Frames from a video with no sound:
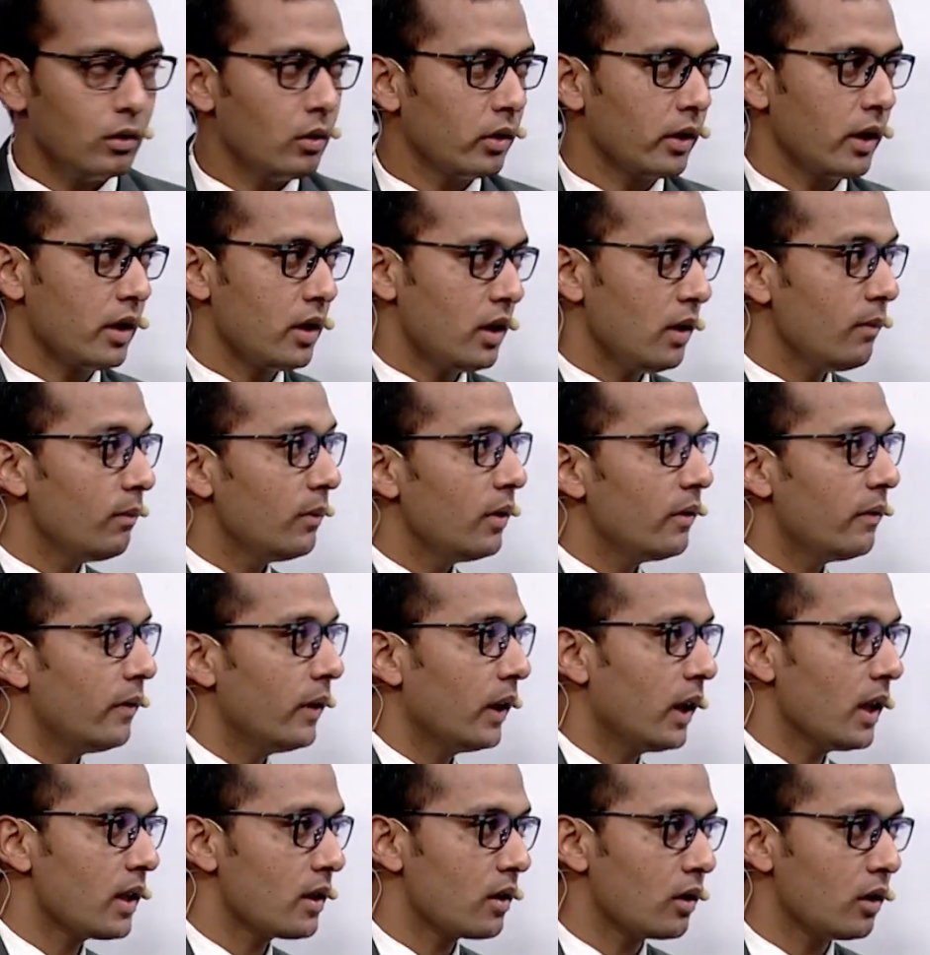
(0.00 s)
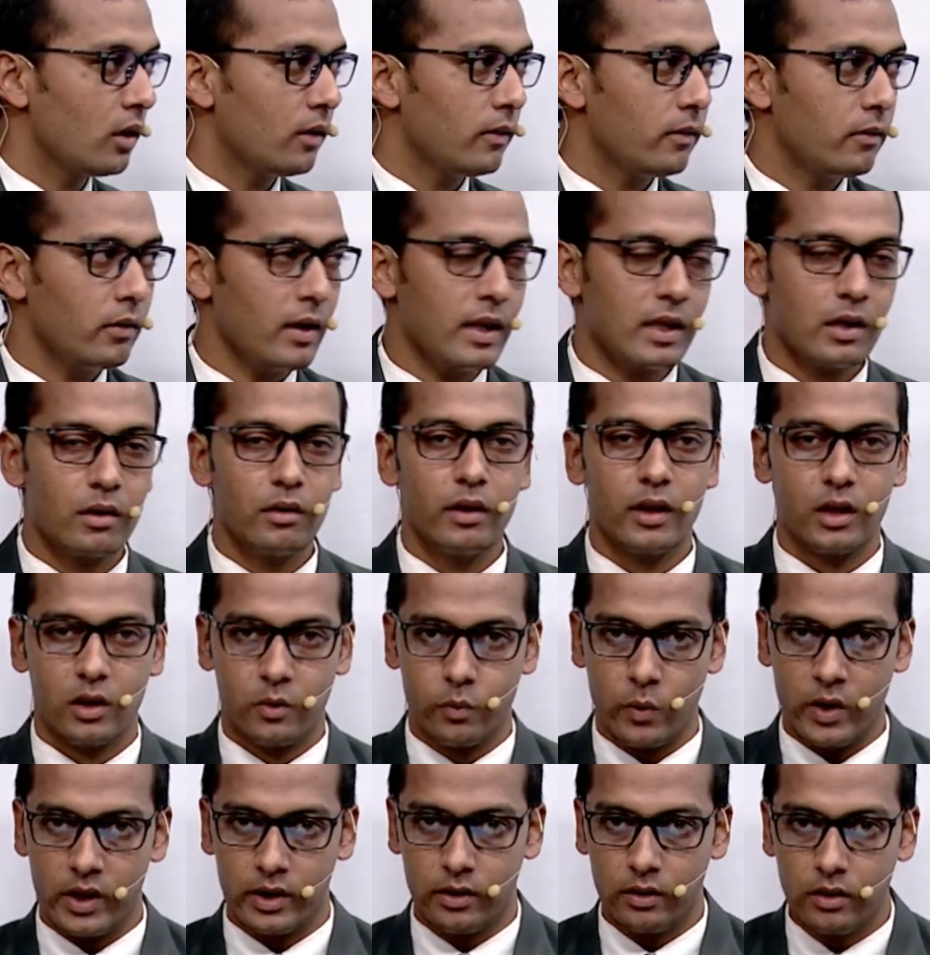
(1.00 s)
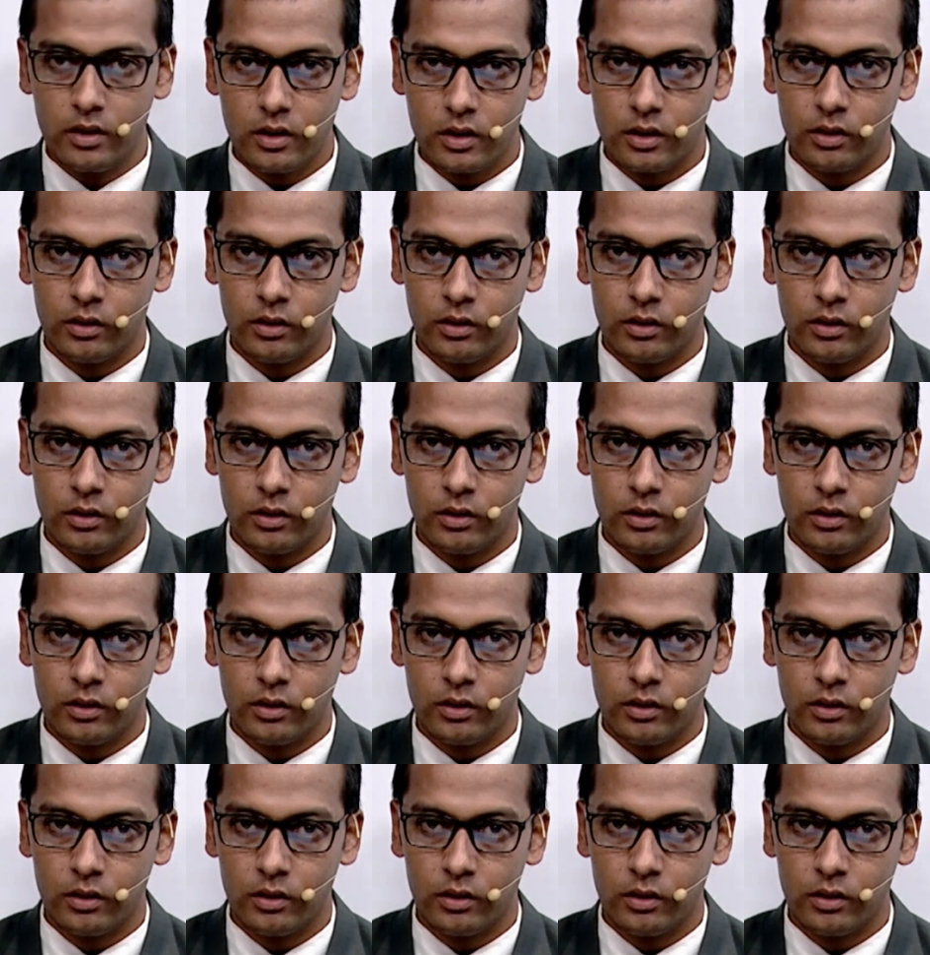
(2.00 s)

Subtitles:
simplification of rational expressions.